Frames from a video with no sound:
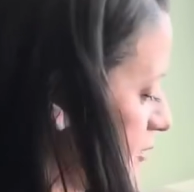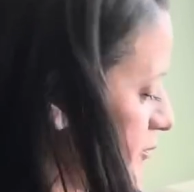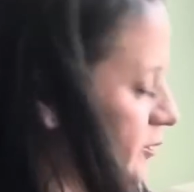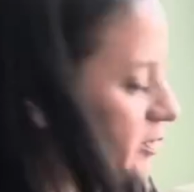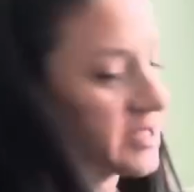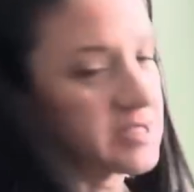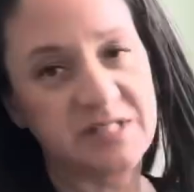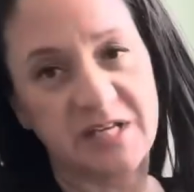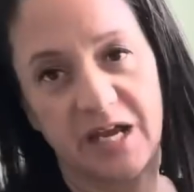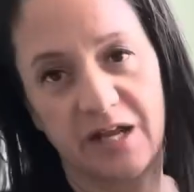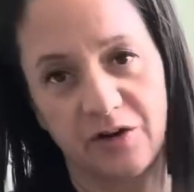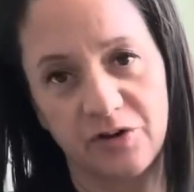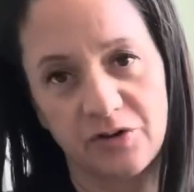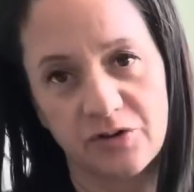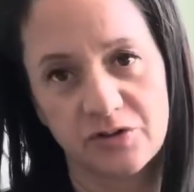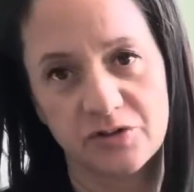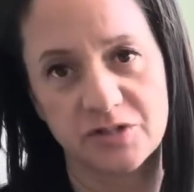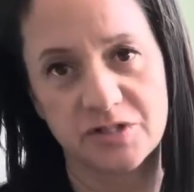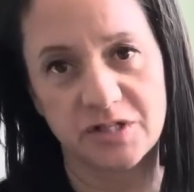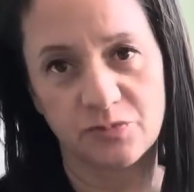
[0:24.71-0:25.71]

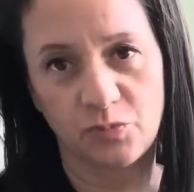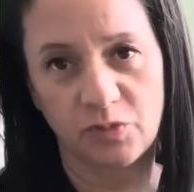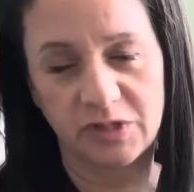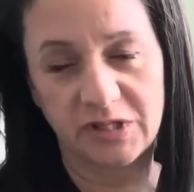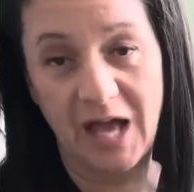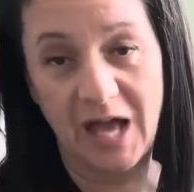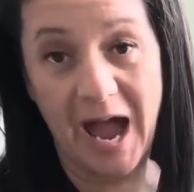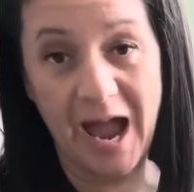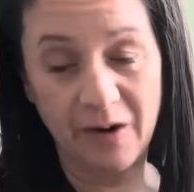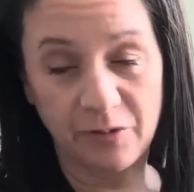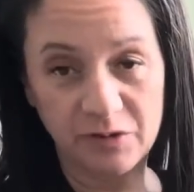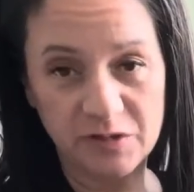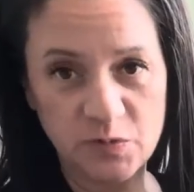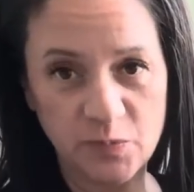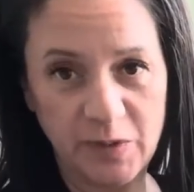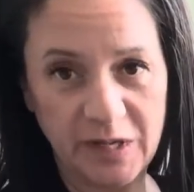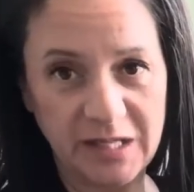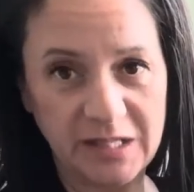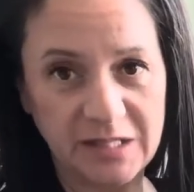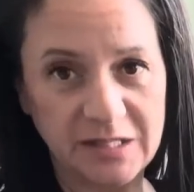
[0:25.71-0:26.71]
containers with the iris
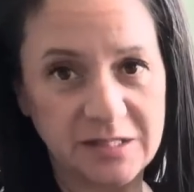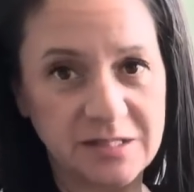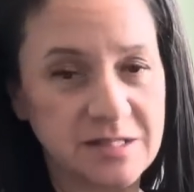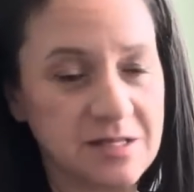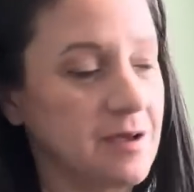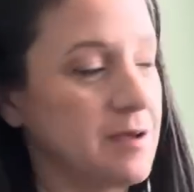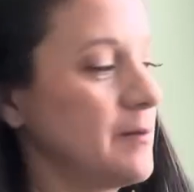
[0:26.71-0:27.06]
bins,